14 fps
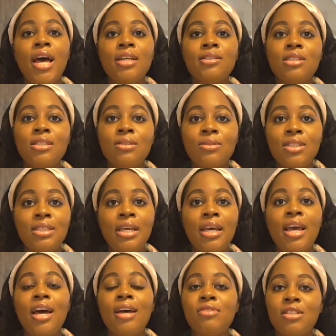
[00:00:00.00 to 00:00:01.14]
Until
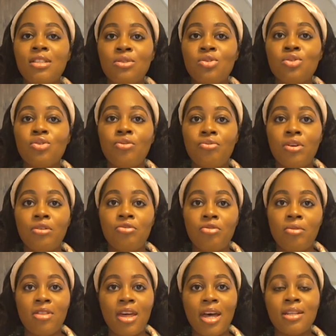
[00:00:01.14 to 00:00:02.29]
today I'm still suffering
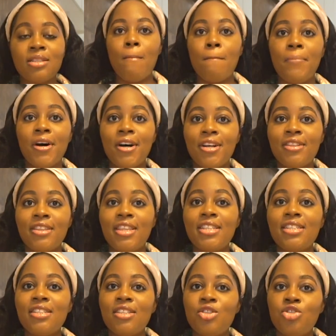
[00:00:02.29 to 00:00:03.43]
from that. But
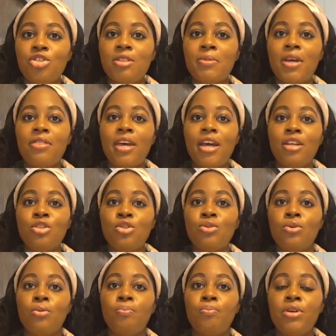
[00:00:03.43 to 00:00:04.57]
this is a treatment that I
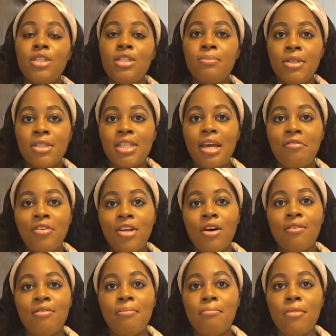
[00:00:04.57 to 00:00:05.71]
do pretty much every
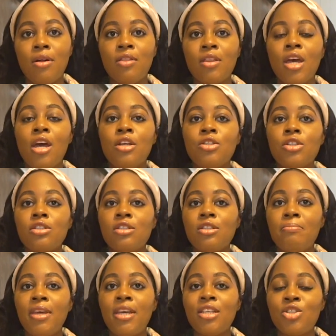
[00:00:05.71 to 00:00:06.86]
other month, just
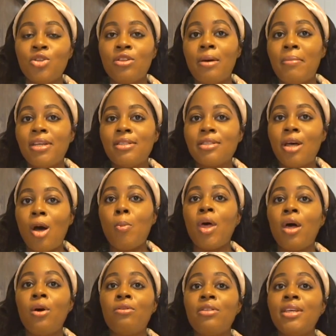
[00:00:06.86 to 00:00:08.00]
to make sure that my scalp
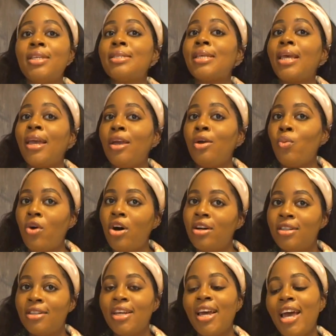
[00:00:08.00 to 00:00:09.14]
health is
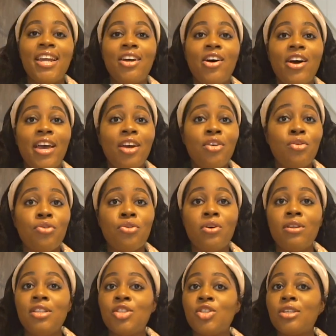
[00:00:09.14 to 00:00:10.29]
A1. And our hair growth
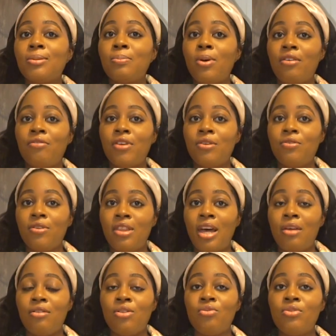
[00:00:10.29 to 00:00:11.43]
oil is just perfect for
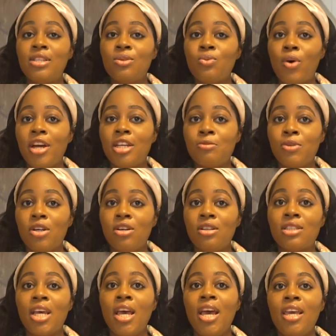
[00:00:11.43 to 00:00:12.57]
that. The reason why is
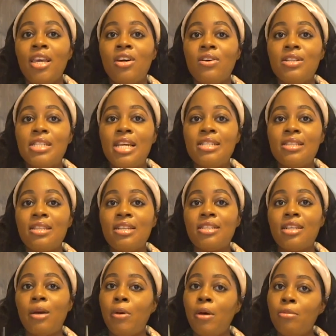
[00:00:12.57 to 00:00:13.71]
because it contains things
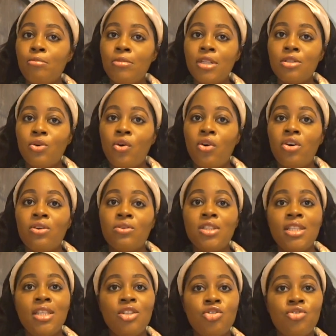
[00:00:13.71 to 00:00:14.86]
like peppermint oil,
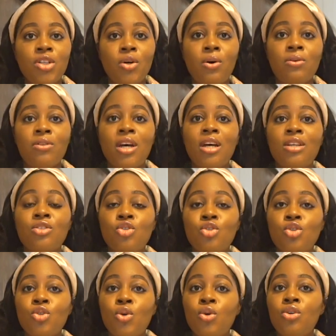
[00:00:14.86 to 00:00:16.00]
tea tree oil that are
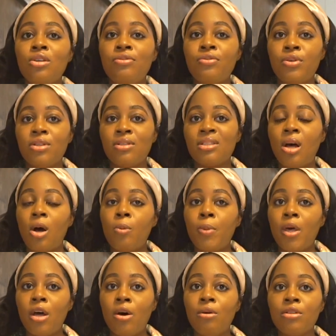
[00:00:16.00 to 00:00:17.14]
so good for your scalp
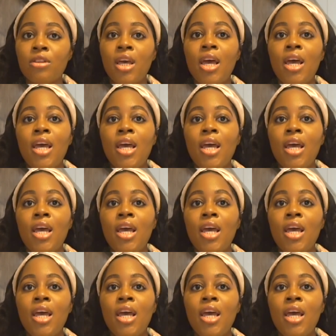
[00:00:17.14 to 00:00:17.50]
health.